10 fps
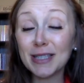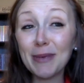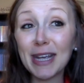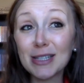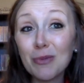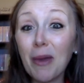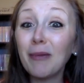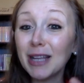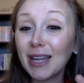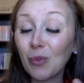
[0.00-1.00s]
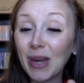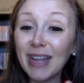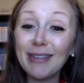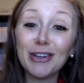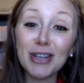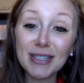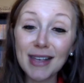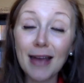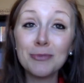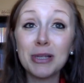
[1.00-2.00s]
Because with baby-led weaning, there does
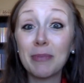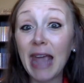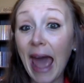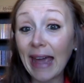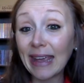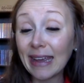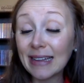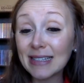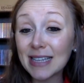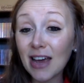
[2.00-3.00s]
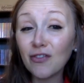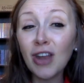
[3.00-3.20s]
come some gagging and stuff.